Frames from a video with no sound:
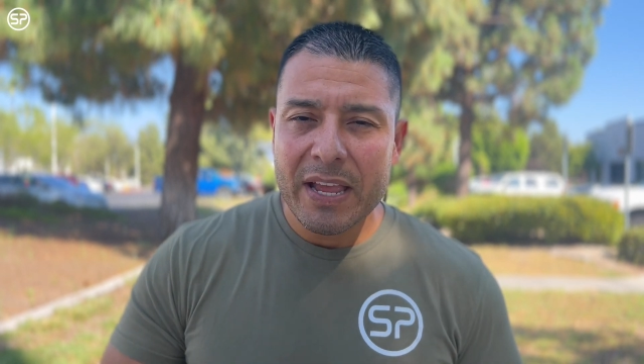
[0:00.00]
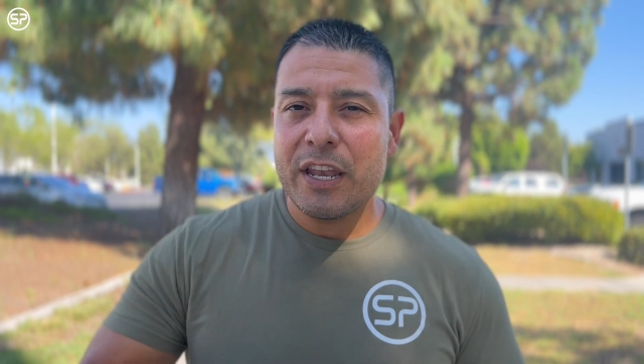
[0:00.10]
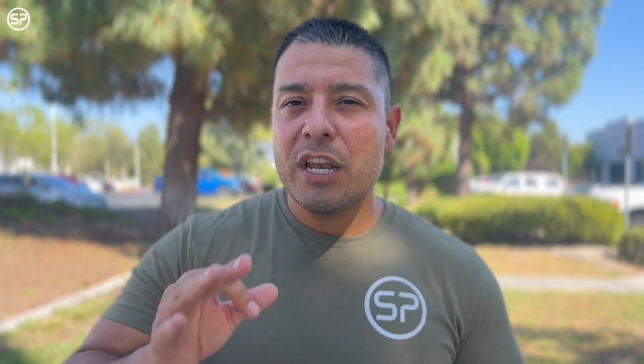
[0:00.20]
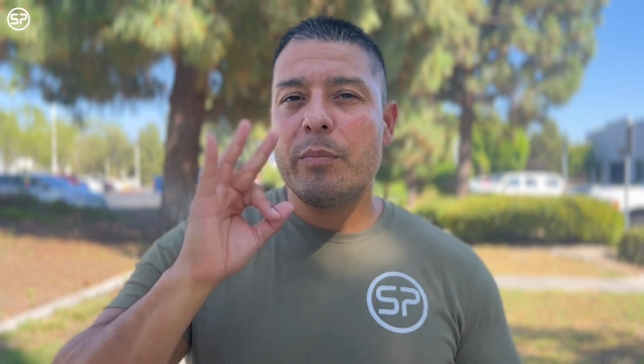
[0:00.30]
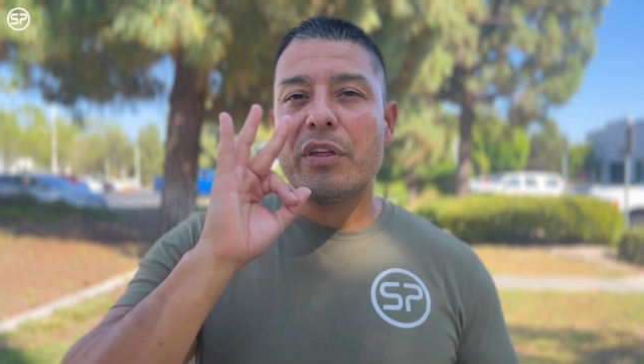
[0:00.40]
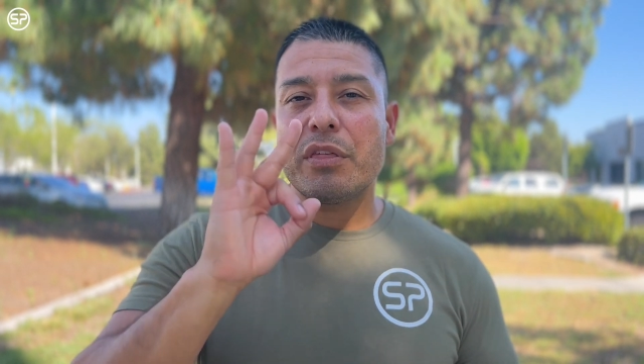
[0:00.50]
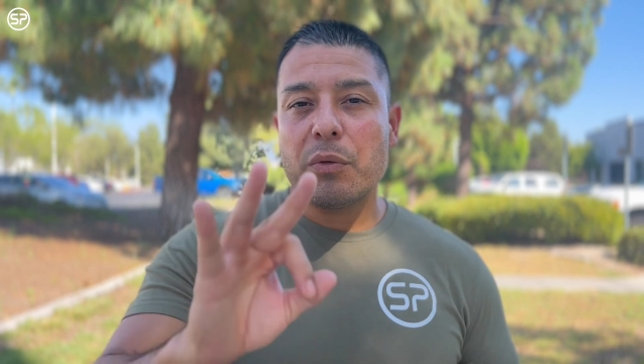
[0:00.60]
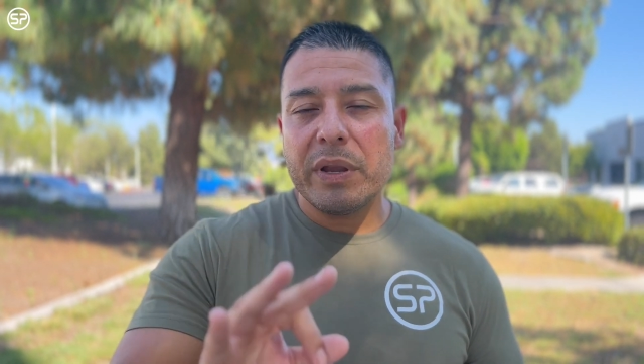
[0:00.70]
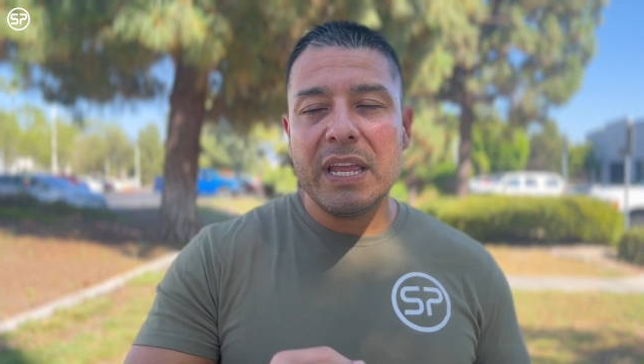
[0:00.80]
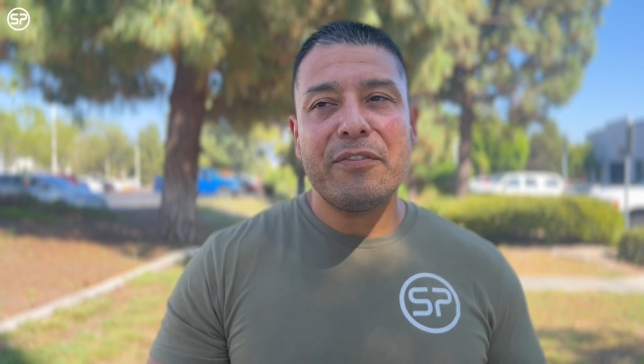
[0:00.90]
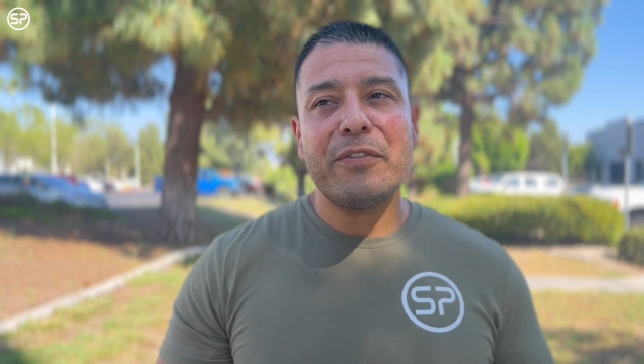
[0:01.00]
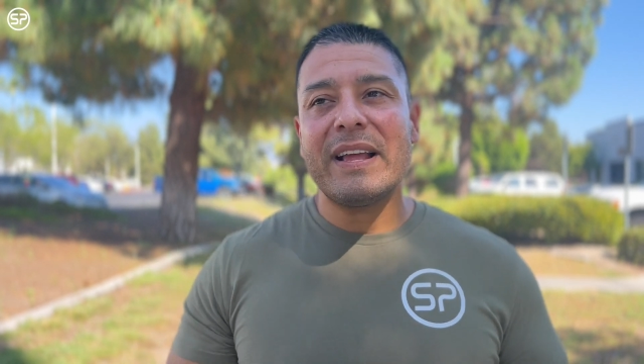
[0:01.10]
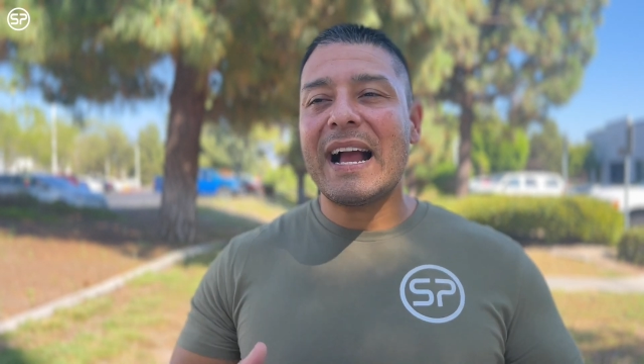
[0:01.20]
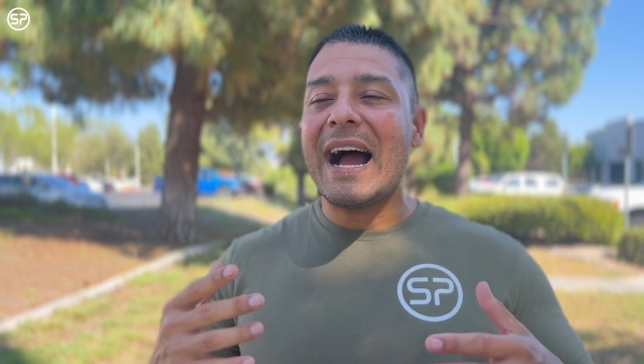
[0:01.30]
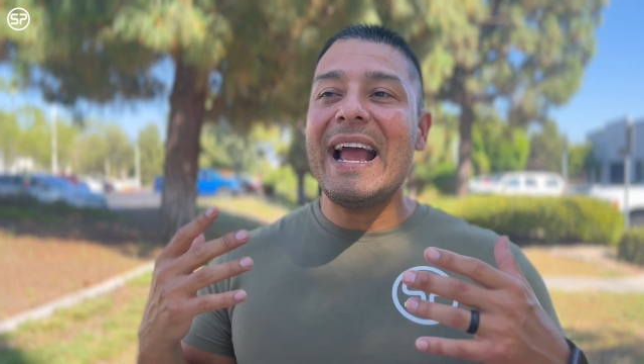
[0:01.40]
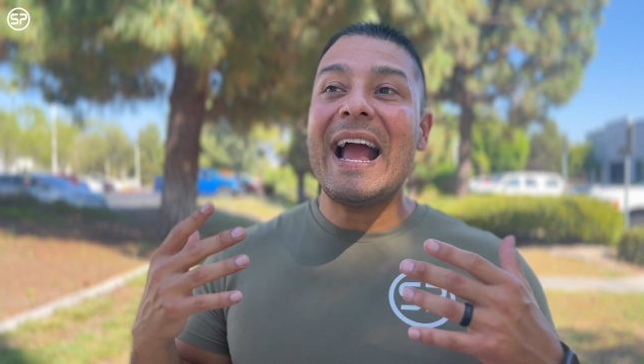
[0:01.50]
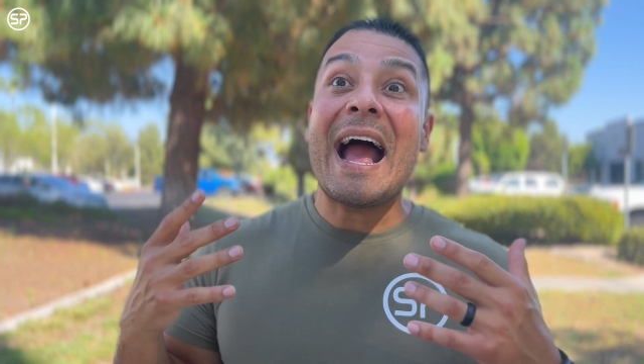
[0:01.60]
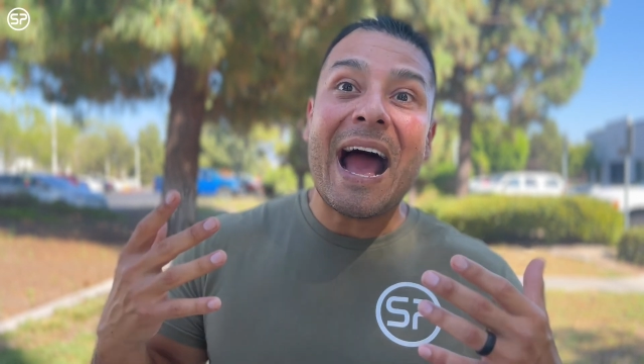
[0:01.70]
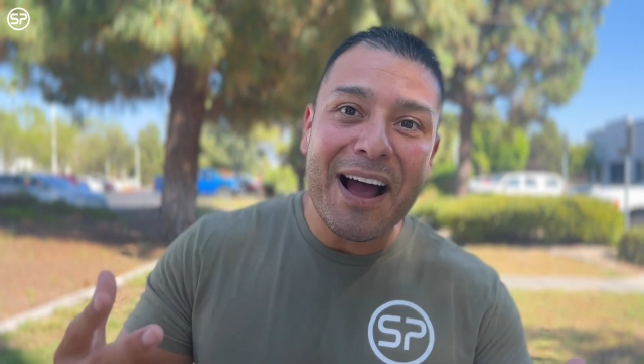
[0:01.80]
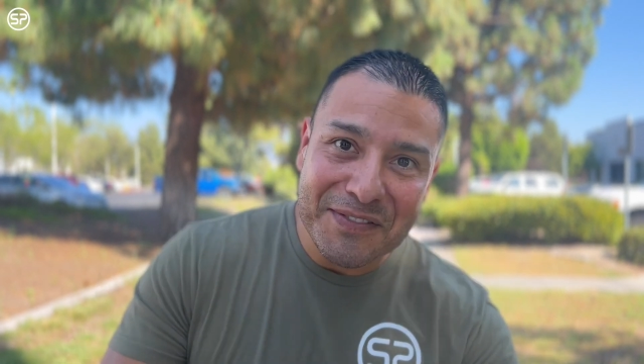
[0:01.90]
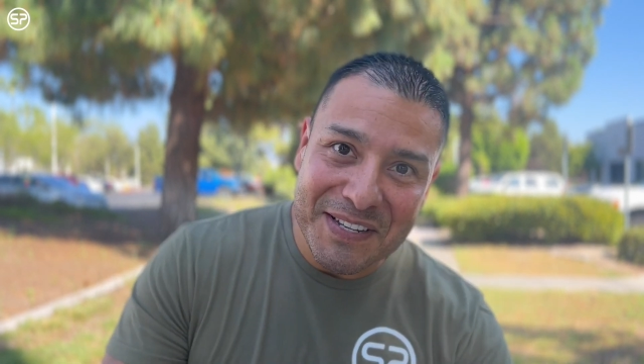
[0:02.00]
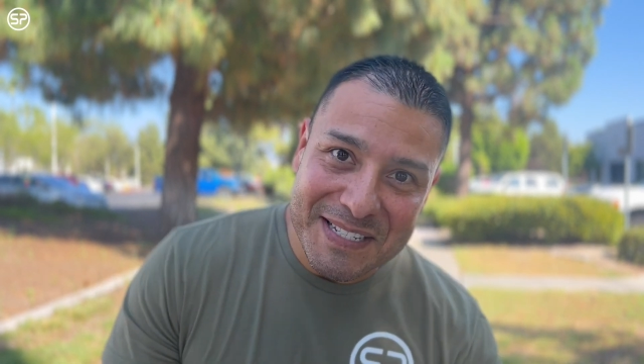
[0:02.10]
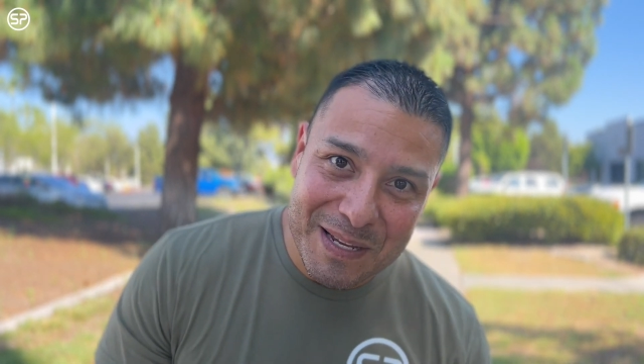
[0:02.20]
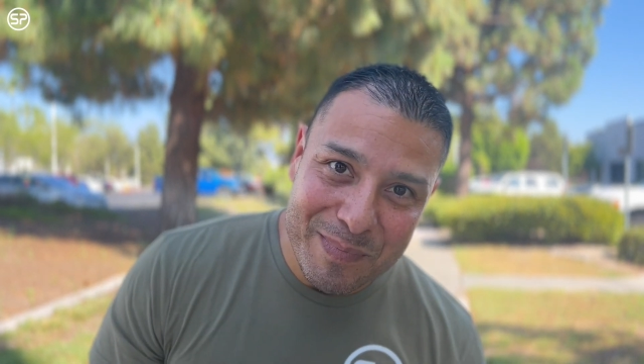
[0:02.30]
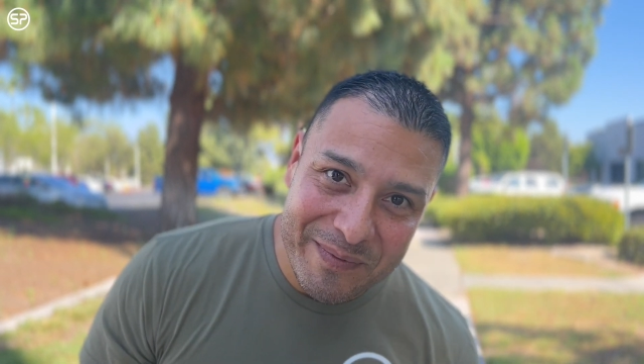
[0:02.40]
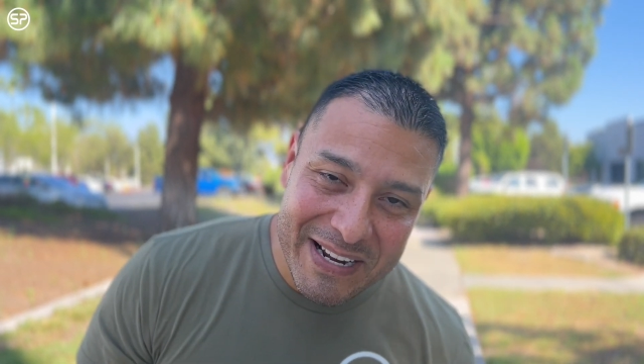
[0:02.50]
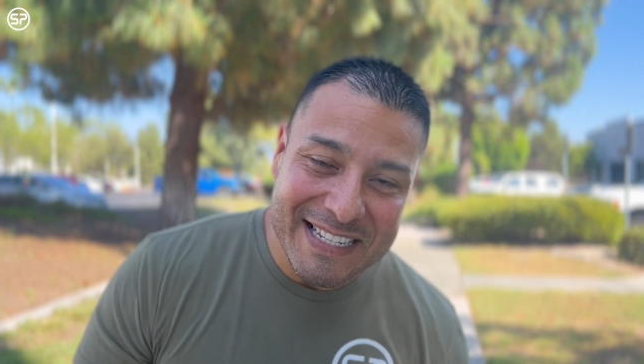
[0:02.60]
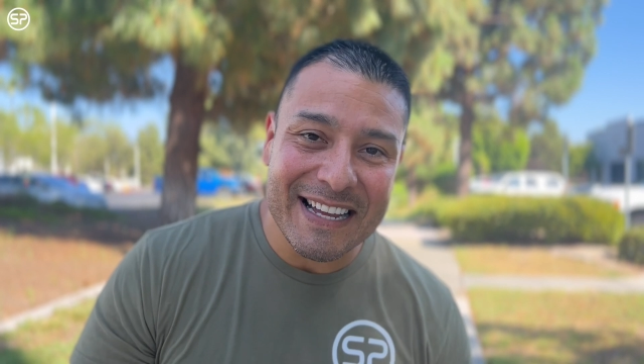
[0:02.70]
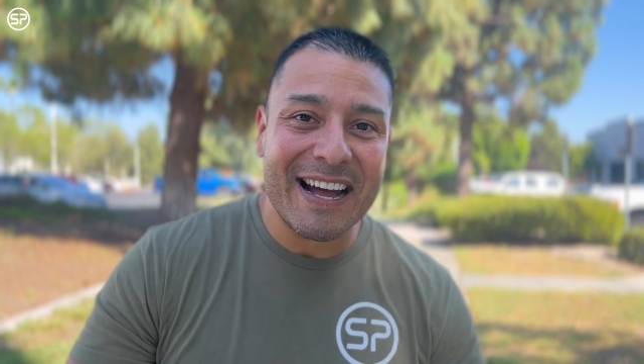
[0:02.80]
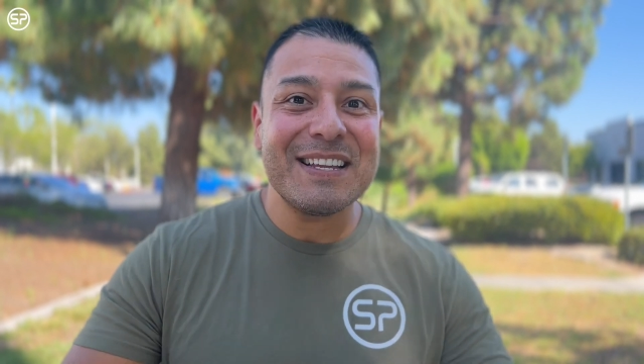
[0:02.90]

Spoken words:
Number three, if you're like, I have to sleep on my side,